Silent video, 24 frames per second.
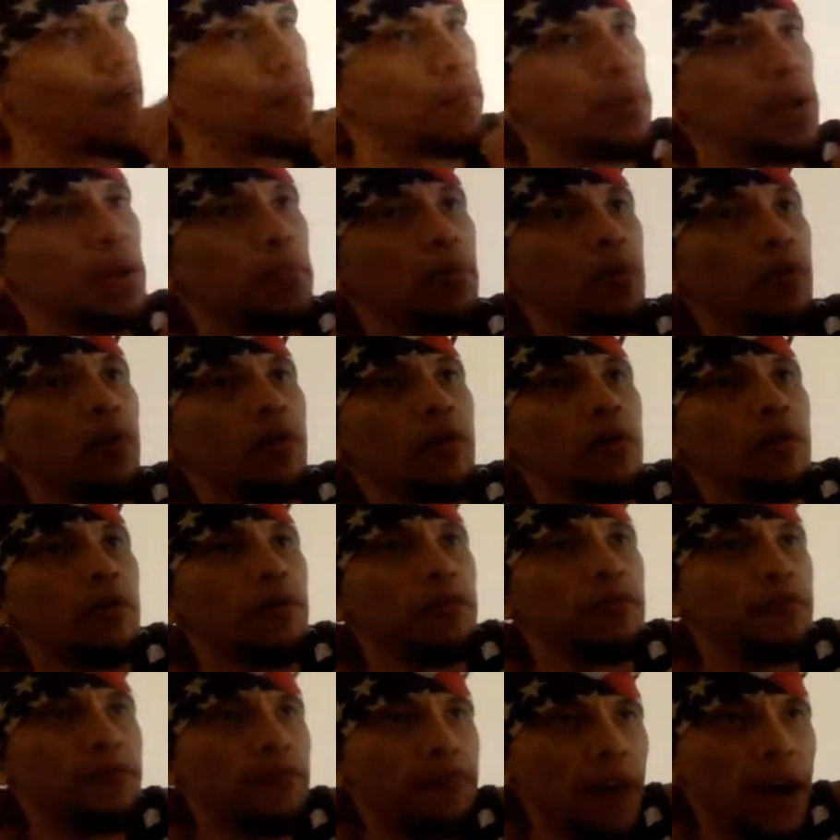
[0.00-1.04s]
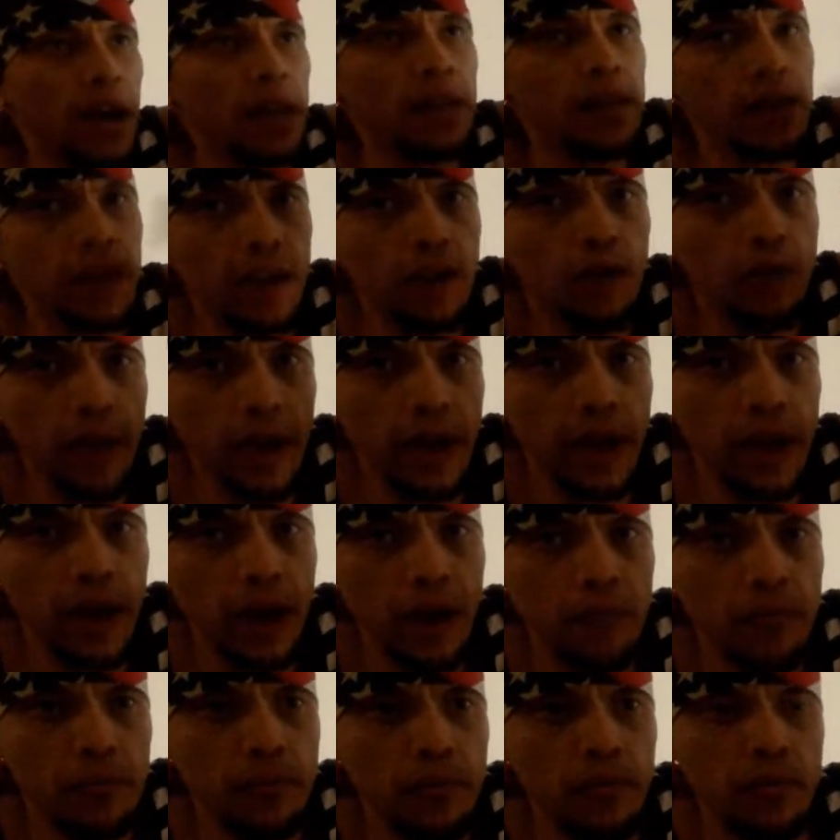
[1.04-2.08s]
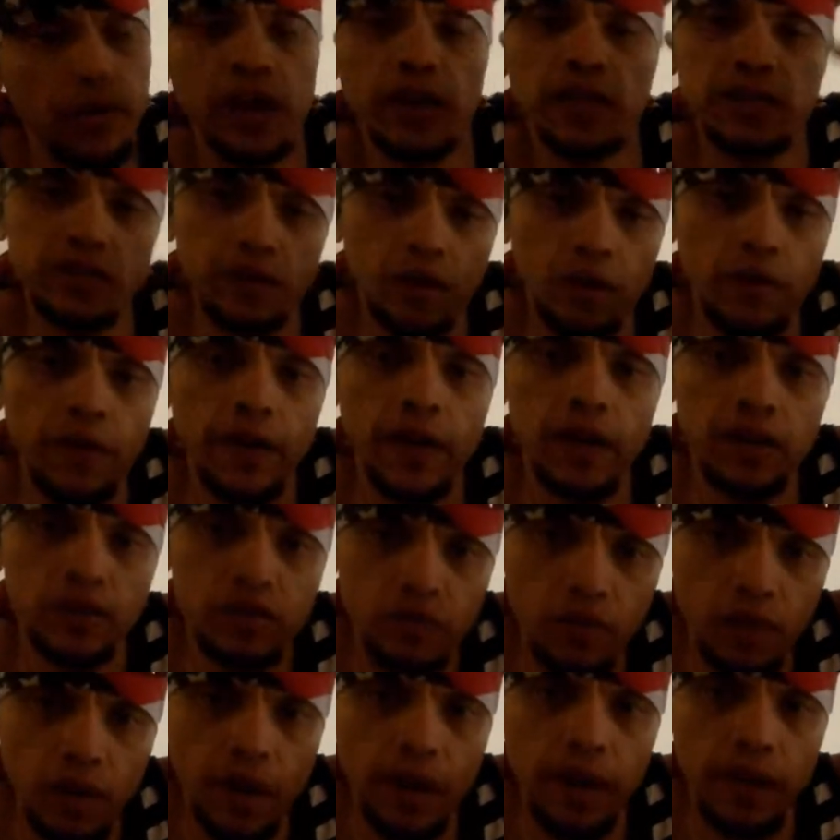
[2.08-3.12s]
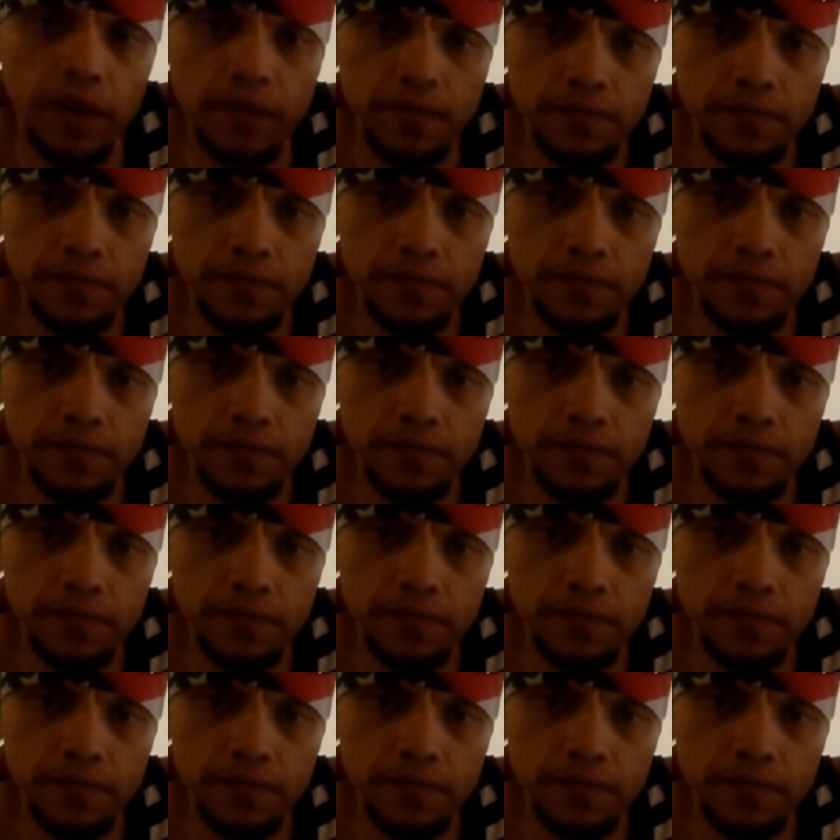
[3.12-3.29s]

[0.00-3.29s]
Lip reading: People finally wake up when it's already too late.